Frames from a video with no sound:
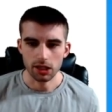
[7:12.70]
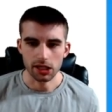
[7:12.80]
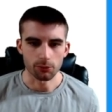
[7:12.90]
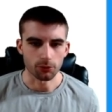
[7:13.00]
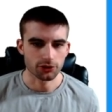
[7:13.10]

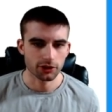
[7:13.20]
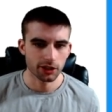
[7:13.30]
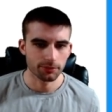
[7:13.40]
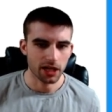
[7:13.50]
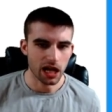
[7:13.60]
And we'll start
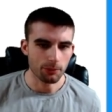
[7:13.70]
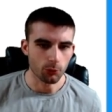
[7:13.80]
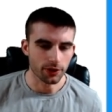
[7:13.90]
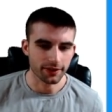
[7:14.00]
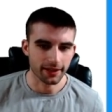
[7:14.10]
up top
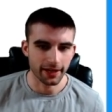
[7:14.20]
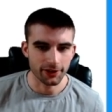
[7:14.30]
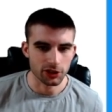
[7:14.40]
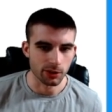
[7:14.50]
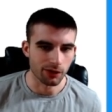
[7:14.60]
with
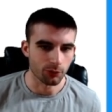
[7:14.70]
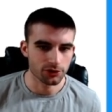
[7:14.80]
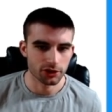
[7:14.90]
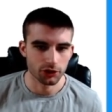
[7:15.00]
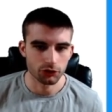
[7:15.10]
catcher. We have
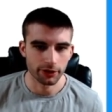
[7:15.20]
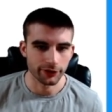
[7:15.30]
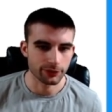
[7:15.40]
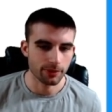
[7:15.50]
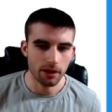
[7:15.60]
Wilson
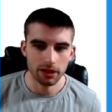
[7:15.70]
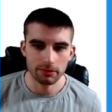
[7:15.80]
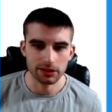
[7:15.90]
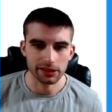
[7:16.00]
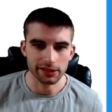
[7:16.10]
Contreras, probably going
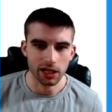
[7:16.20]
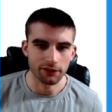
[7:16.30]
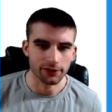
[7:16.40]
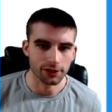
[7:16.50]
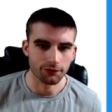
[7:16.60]
to be leading
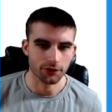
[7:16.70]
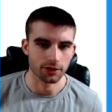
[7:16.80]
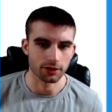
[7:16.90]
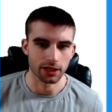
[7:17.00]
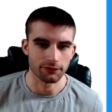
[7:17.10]
off here
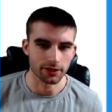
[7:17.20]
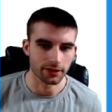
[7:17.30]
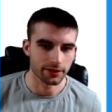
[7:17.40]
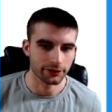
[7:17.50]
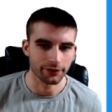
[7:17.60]
versus lefty
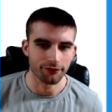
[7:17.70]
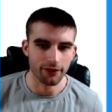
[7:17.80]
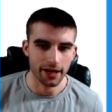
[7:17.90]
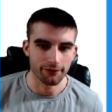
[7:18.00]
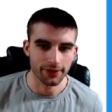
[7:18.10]
at nearly
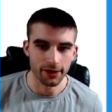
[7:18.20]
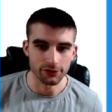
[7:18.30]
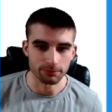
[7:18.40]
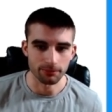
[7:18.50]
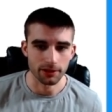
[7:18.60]
five
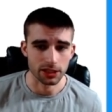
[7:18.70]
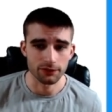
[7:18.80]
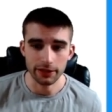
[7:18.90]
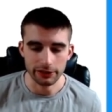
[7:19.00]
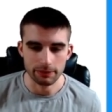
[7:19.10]
thousand bucks.
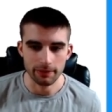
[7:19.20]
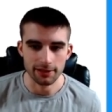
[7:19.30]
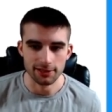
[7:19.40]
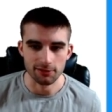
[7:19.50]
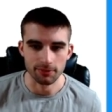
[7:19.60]
Very
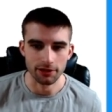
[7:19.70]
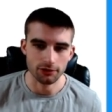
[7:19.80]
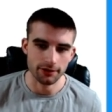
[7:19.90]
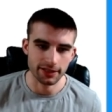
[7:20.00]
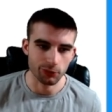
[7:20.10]
expensive, but I was
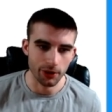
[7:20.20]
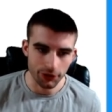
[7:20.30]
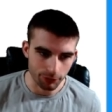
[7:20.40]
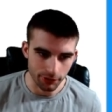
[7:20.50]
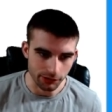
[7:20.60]
looking at the
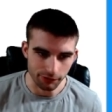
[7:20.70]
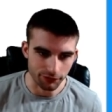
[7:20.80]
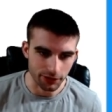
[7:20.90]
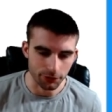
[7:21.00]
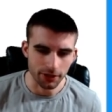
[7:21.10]
weather in Wrigley
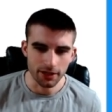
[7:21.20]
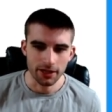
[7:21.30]
Field.